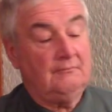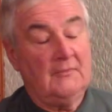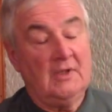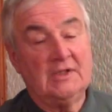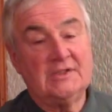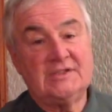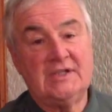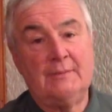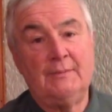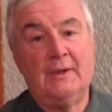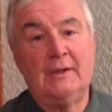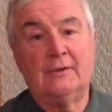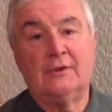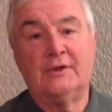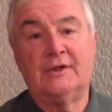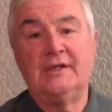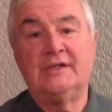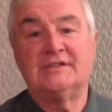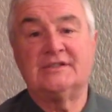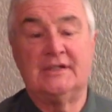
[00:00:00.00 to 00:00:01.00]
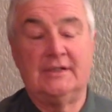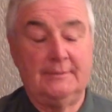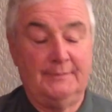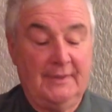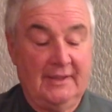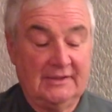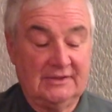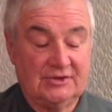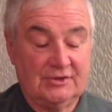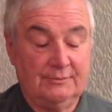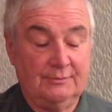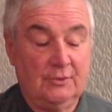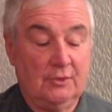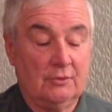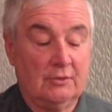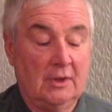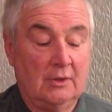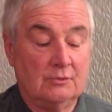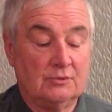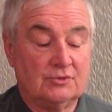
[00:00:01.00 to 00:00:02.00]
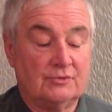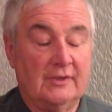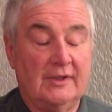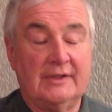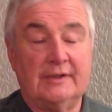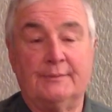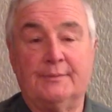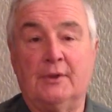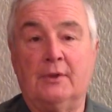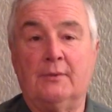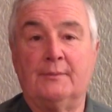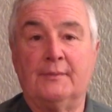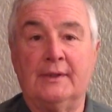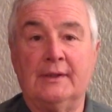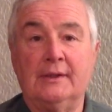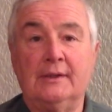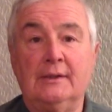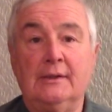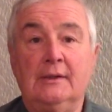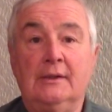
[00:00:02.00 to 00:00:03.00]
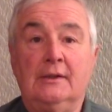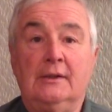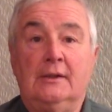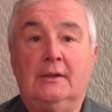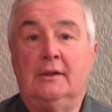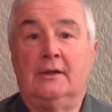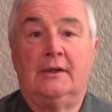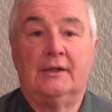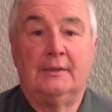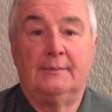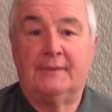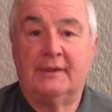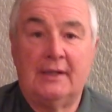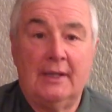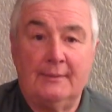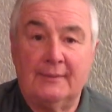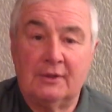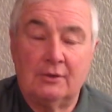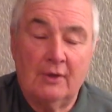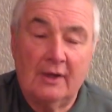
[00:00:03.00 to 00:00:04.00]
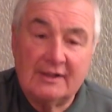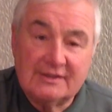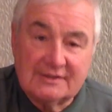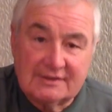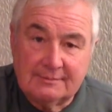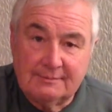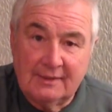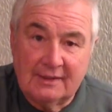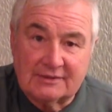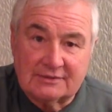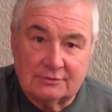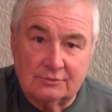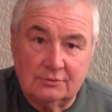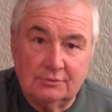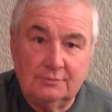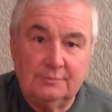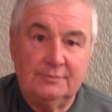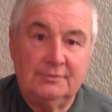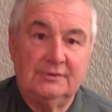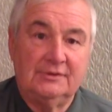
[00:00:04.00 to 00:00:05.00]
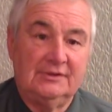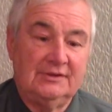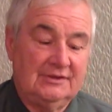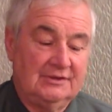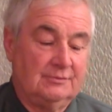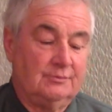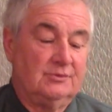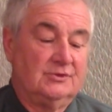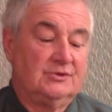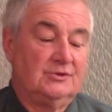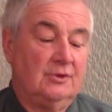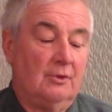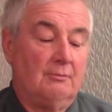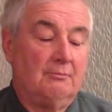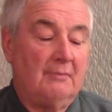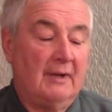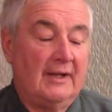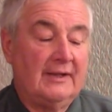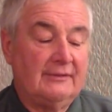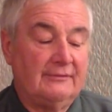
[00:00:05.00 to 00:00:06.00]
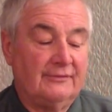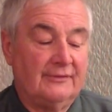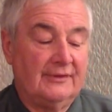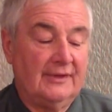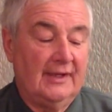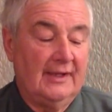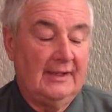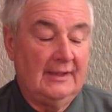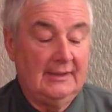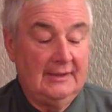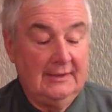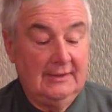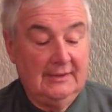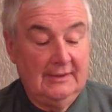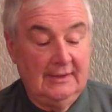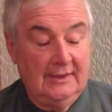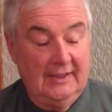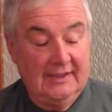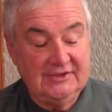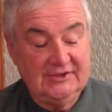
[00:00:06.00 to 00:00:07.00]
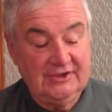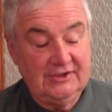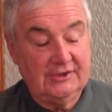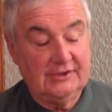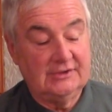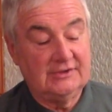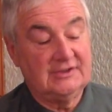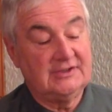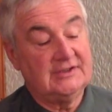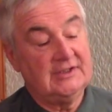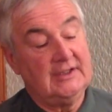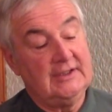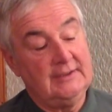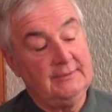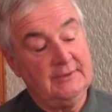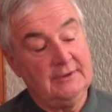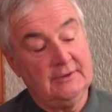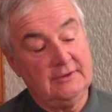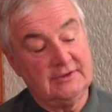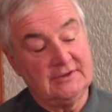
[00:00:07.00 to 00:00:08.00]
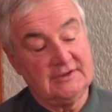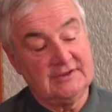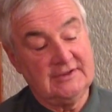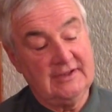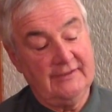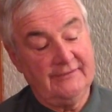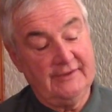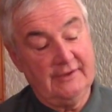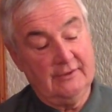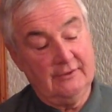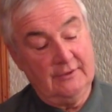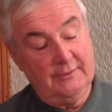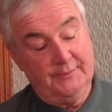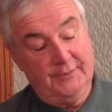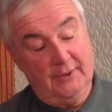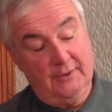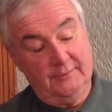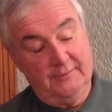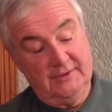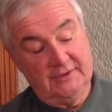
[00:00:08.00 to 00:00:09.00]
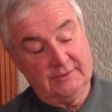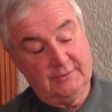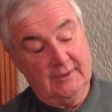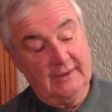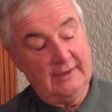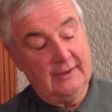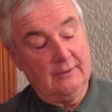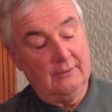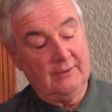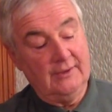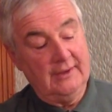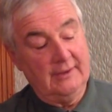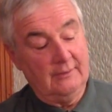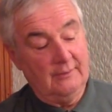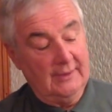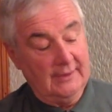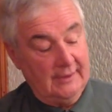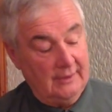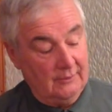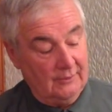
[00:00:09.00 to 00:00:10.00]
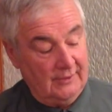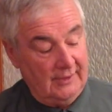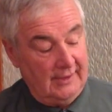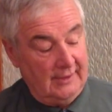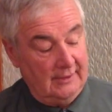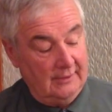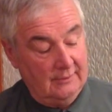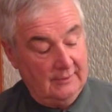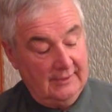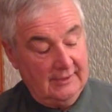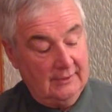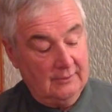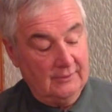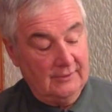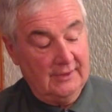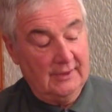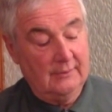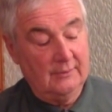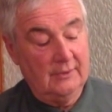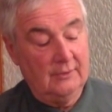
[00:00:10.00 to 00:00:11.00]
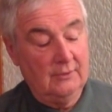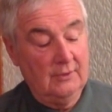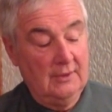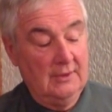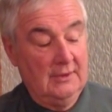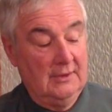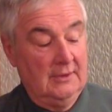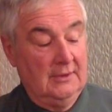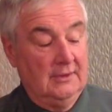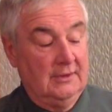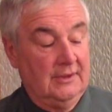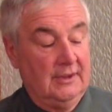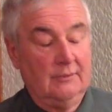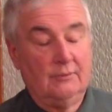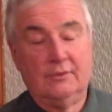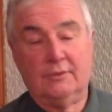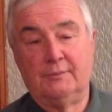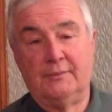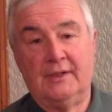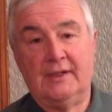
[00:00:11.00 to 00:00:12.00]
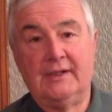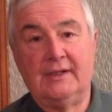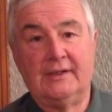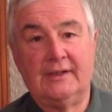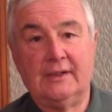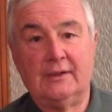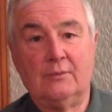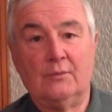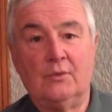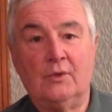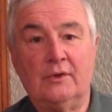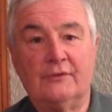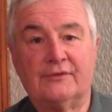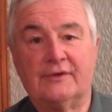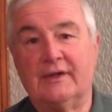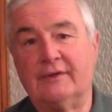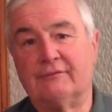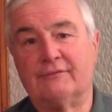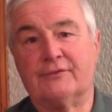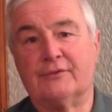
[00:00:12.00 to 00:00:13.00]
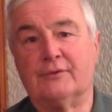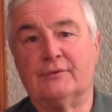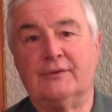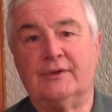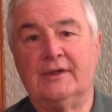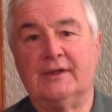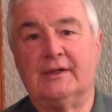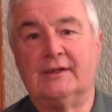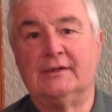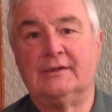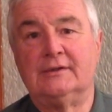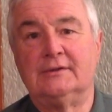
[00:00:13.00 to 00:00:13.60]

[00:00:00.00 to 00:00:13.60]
someone could easily have punched some more holes around the bottom here and it become a grazing muzzle, but this was not made for that, as you can see, because there's nothing on the bottom. There's one hole there, one hole there, one hole there. Well, there wouldn't be anything worth getting through there,